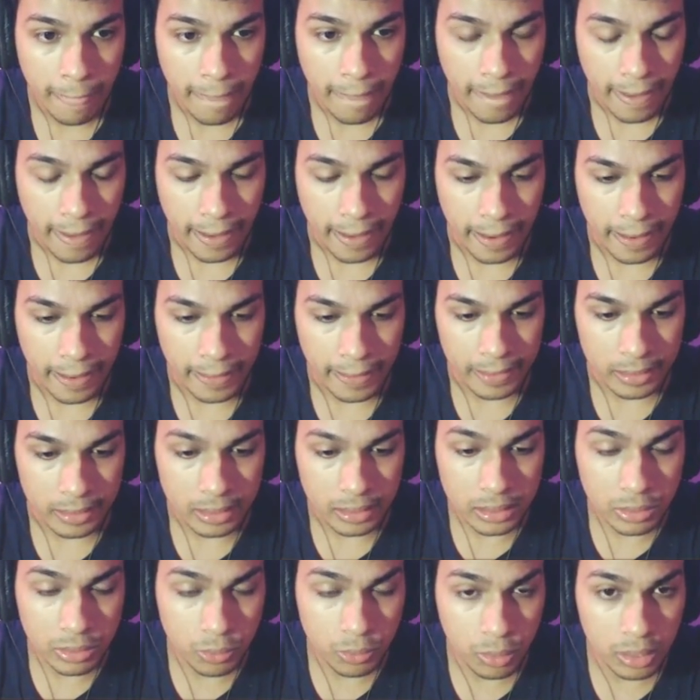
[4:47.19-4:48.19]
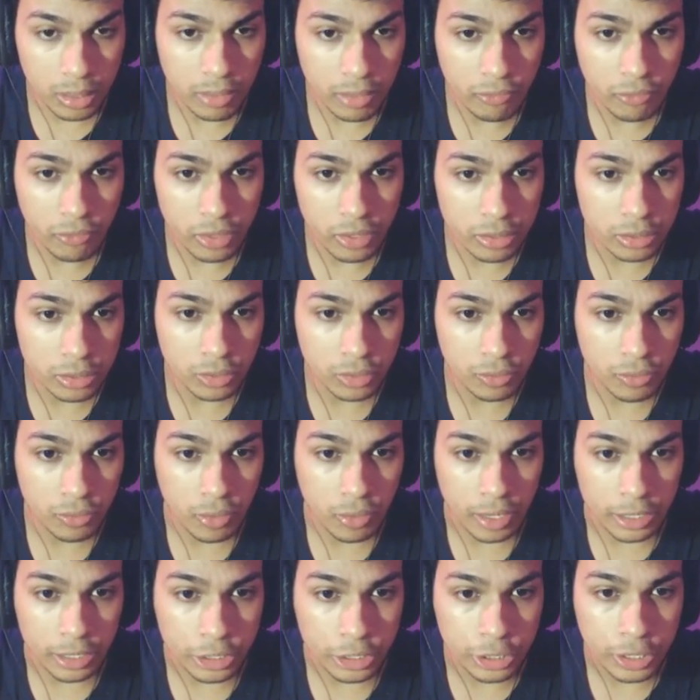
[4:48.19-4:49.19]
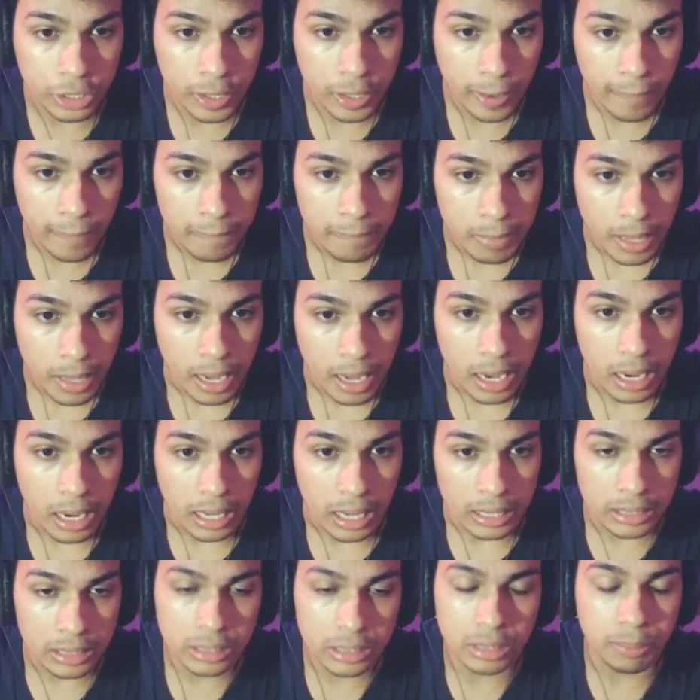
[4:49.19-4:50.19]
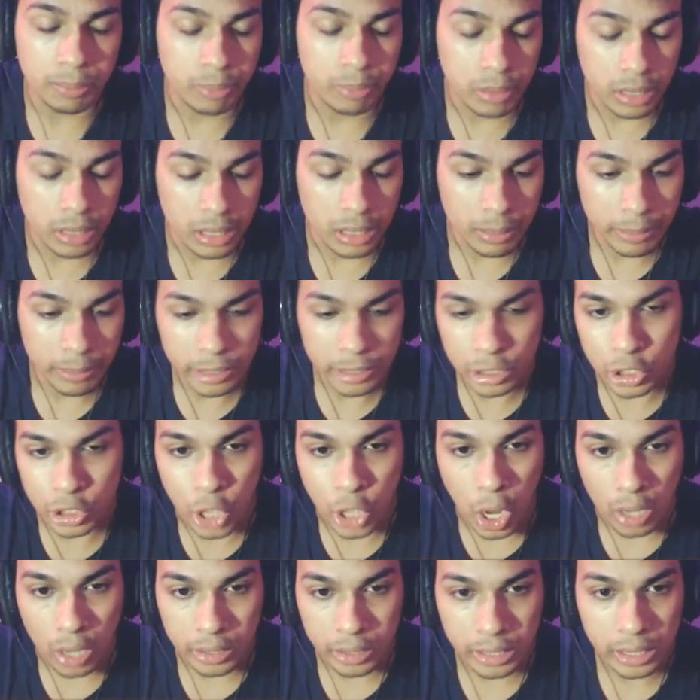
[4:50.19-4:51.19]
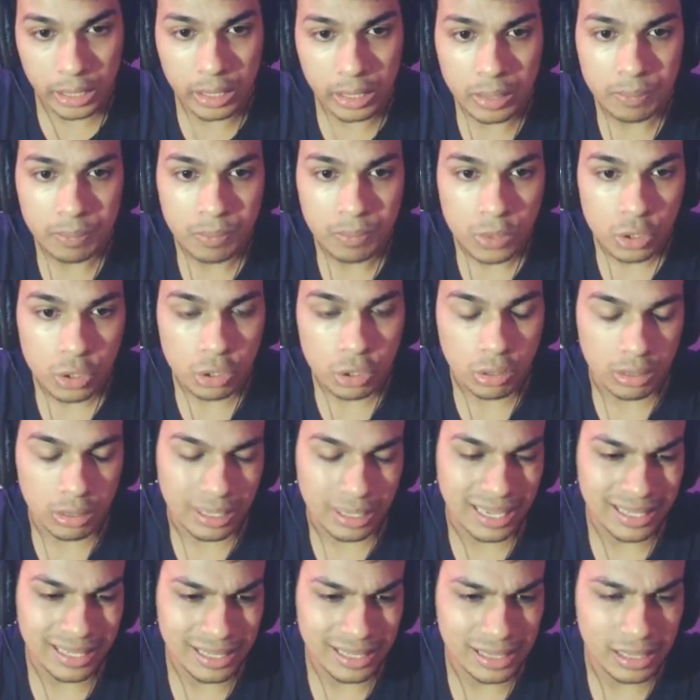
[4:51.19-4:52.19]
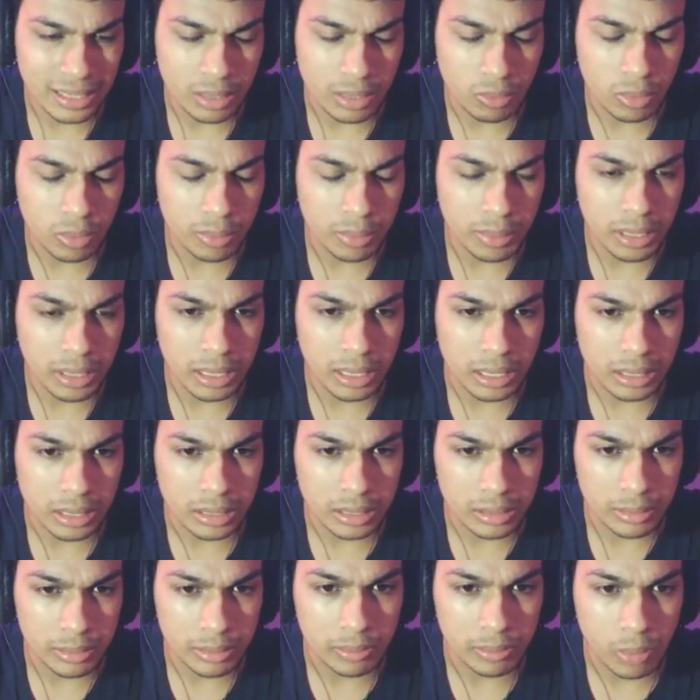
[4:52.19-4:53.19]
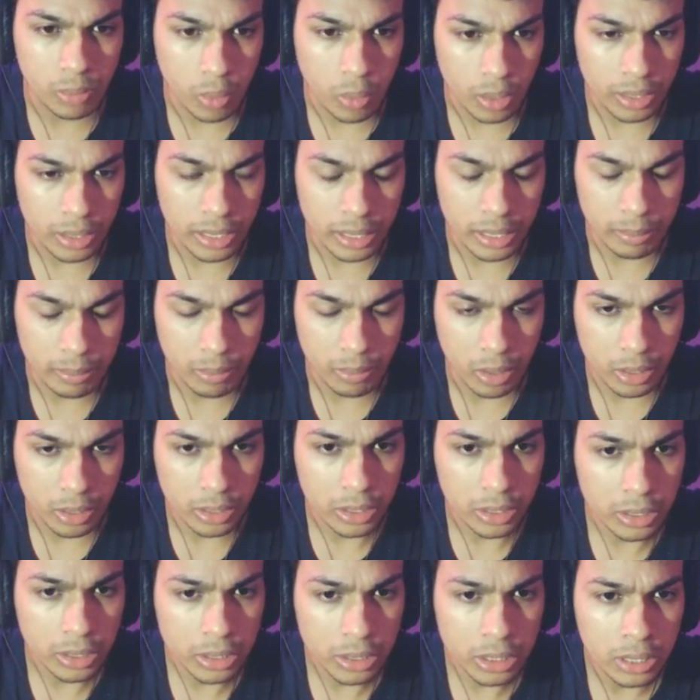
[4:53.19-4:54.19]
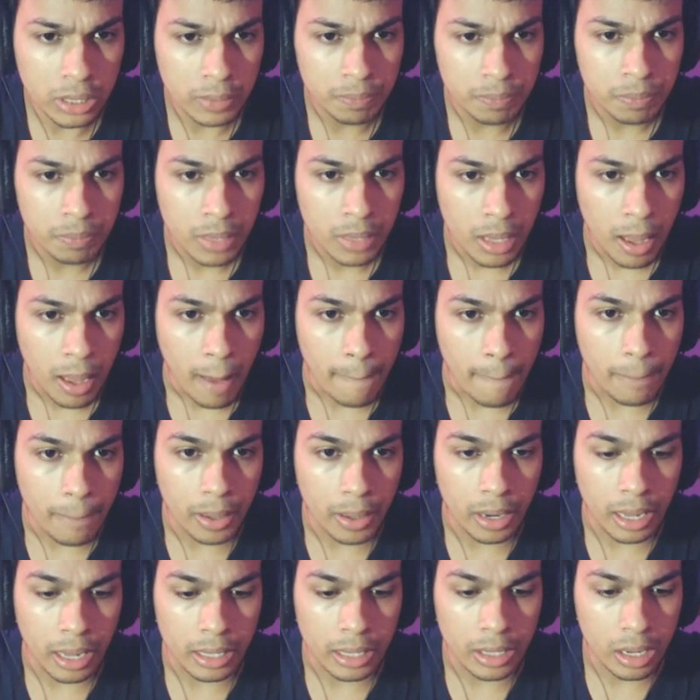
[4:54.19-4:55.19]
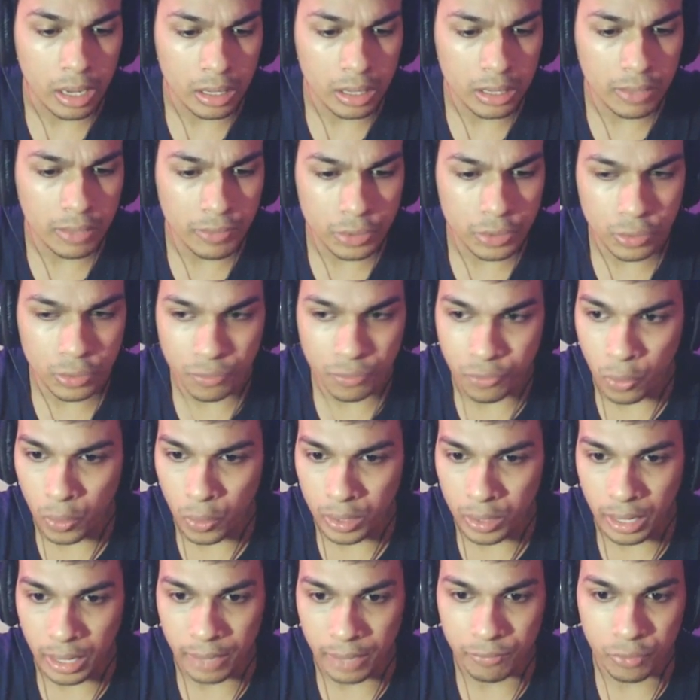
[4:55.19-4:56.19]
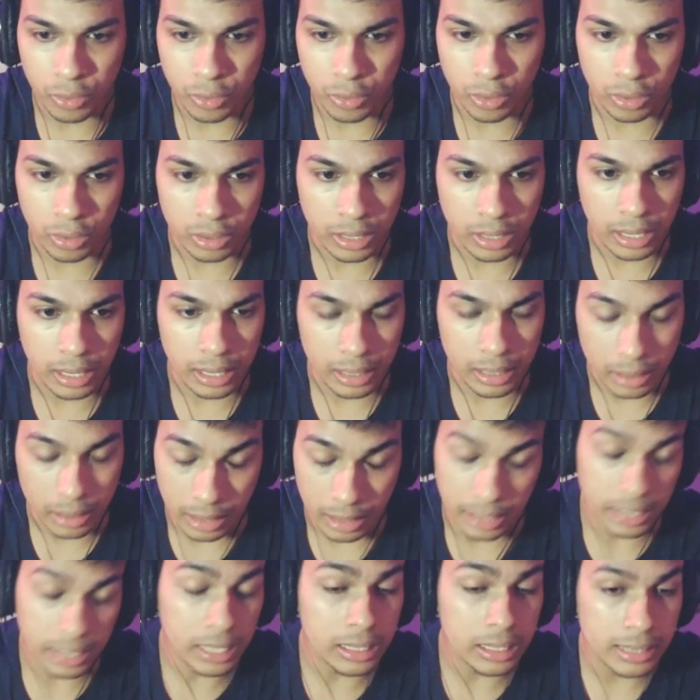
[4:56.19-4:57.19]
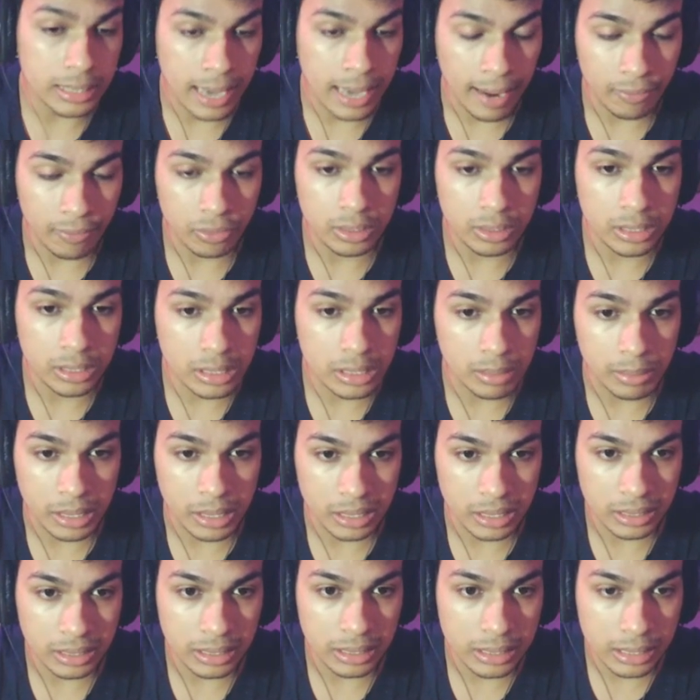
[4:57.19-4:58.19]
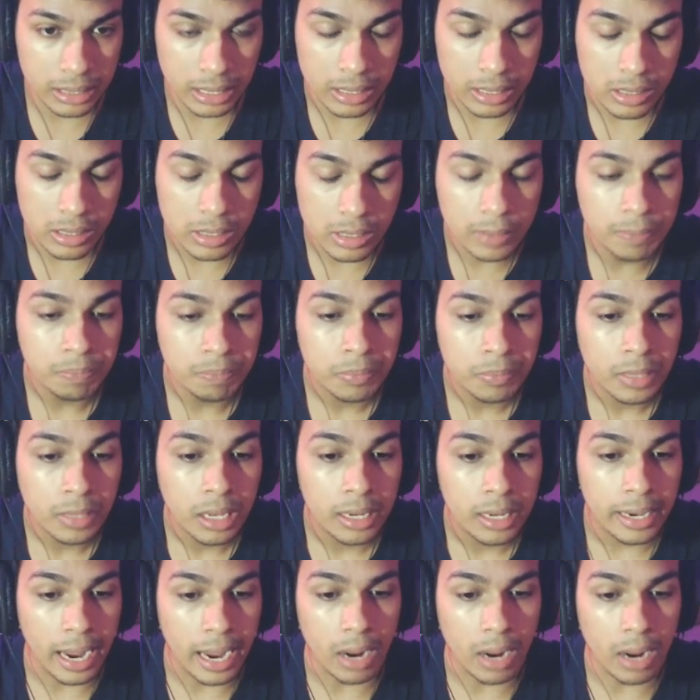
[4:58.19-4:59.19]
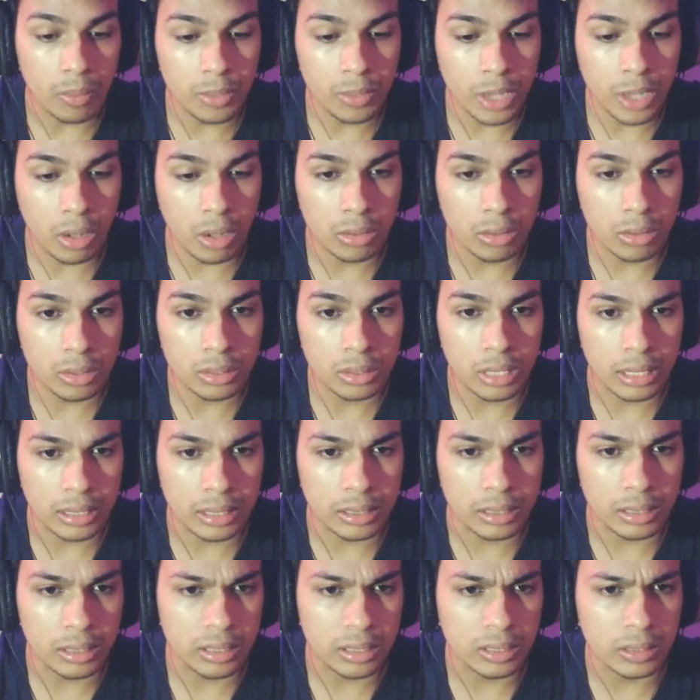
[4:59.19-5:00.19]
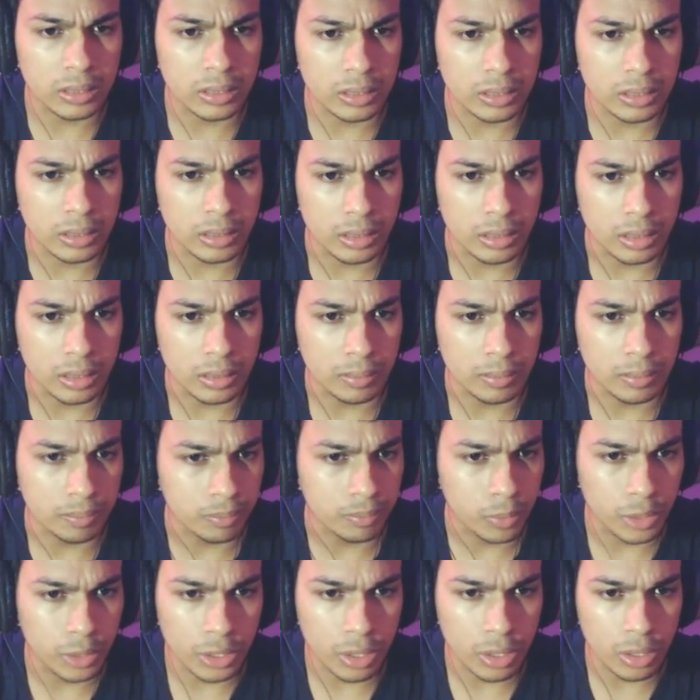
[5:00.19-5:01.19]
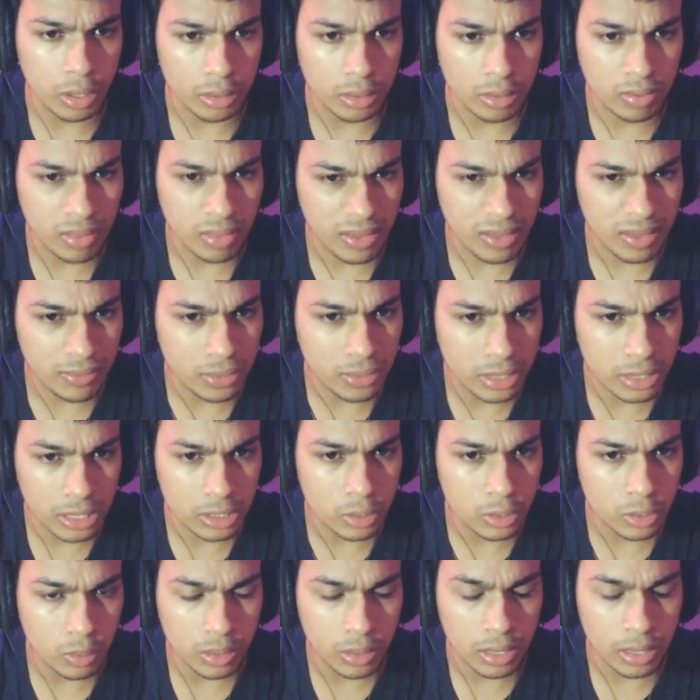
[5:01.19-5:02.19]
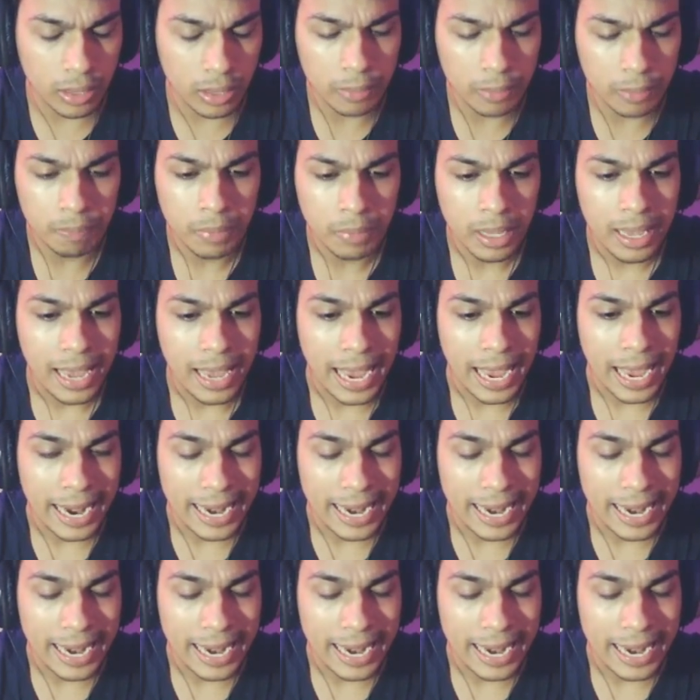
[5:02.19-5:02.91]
And this really feels fresh. Uh, it's a little bit stocky. So I guess there will be like a little bit more hit markers, but I gotta give it to Fortnite for get, letting us have these amazing skins. Now we all know, like, the um, what do you call the thief skins were there, and